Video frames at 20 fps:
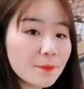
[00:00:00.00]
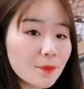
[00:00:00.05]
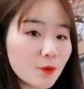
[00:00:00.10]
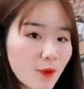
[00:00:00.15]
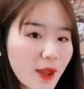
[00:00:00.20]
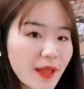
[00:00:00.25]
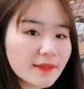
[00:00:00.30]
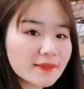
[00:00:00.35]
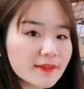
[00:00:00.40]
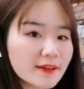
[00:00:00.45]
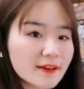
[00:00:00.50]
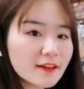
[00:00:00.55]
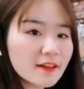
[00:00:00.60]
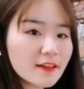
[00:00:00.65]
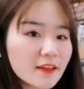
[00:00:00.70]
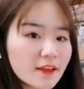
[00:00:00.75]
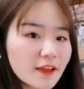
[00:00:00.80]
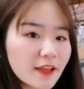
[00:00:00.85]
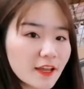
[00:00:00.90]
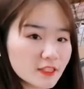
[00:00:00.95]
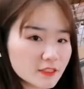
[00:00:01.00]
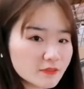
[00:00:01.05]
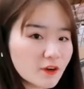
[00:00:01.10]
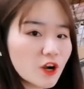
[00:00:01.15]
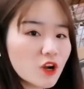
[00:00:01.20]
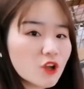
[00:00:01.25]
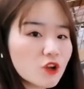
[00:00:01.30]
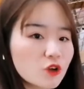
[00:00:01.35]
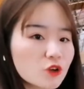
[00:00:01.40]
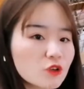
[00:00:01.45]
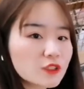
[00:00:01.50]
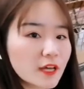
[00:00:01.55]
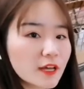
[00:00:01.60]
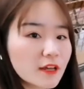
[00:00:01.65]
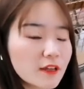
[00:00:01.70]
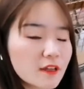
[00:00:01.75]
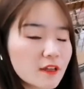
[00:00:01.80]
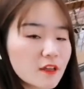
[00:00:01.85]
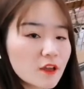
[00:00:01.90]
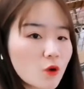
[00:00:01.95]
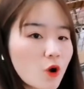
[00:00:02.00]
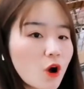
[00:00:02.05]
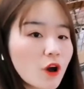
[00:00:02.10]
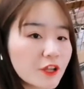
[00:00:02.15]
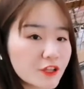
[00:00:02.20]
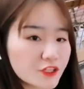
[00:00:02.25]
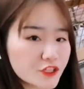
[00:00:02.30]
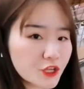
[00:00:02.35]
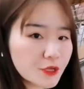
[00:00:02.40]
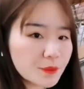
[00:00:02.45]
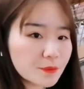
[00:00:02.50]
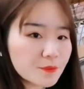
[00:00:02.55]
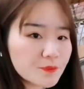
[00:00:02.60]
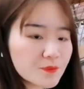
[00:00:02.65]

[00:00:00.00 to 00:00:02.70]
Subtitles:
brand is very good quality.